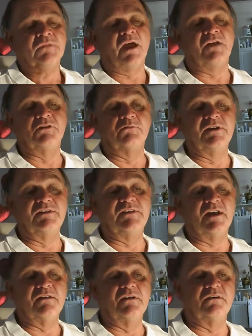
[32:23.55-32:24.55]
and you read
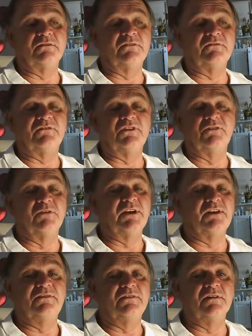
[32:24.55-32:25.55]
that note, you
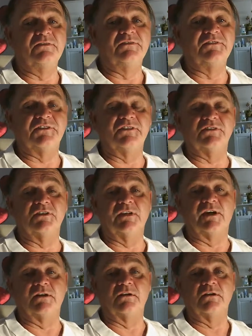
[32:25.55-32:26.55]
read the decision
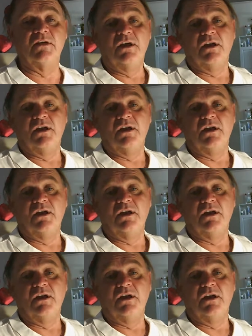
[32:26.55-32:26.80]
letter